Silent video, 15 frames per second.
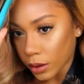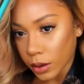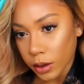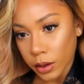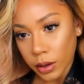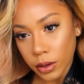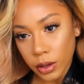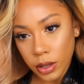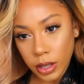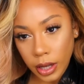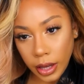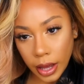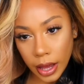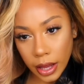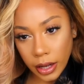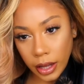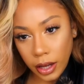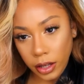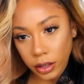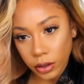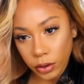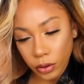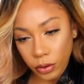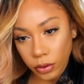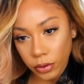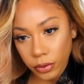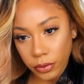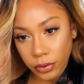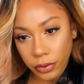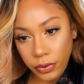Just like add like a little
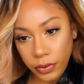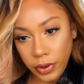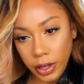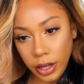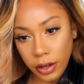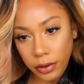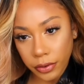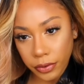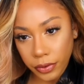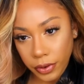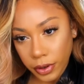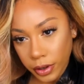fluff.